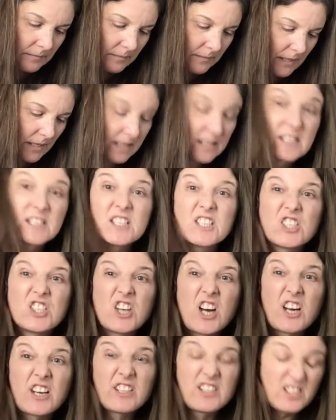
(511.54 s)
It's
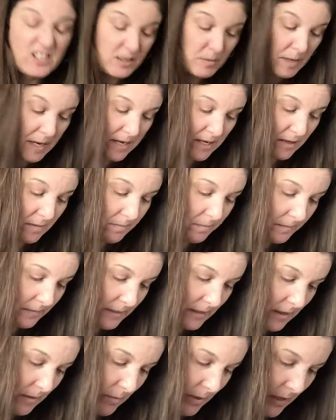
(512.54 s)
stuck to the bottom.
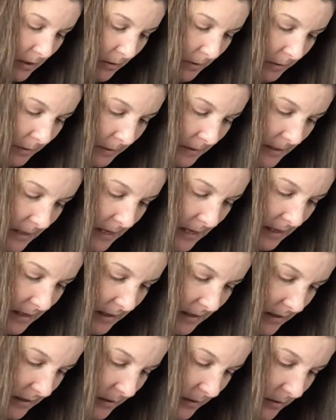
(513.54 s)
There we go.
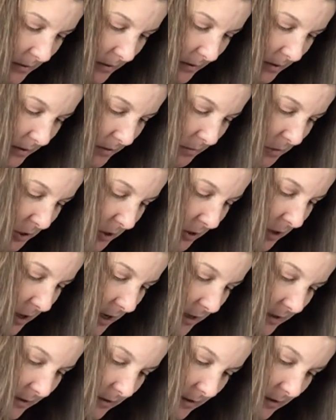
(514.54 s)
Oh, and there's some good
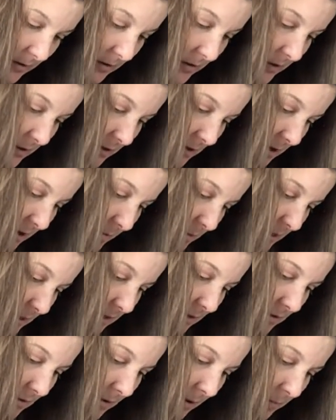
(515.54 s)
color under the straw. I'm gonna
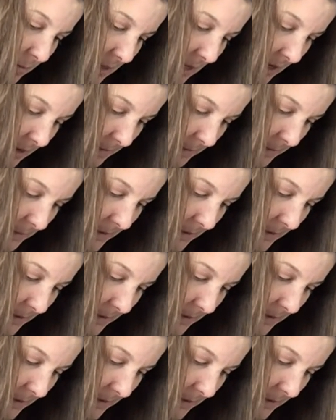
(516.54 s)
scrape that.